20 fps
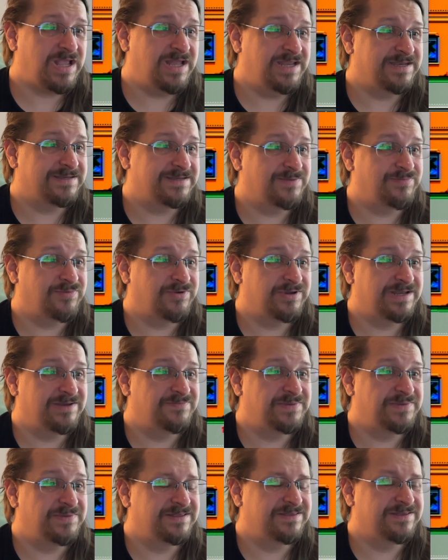I did not bring
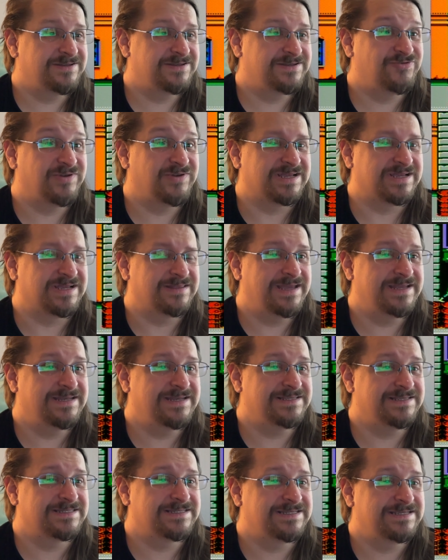up anything to drink. That
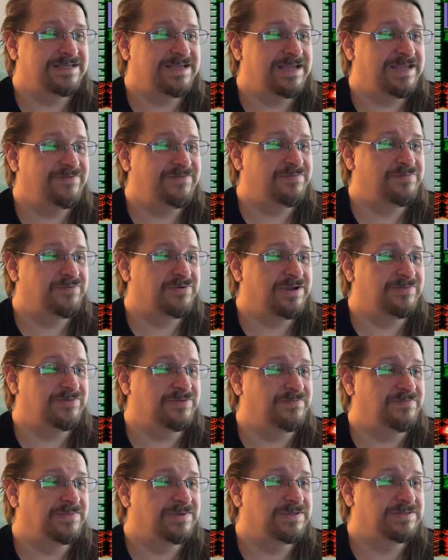is kind of a
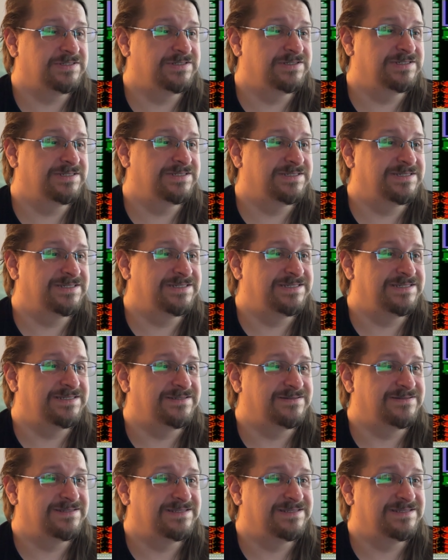problem. Yeah, yeah.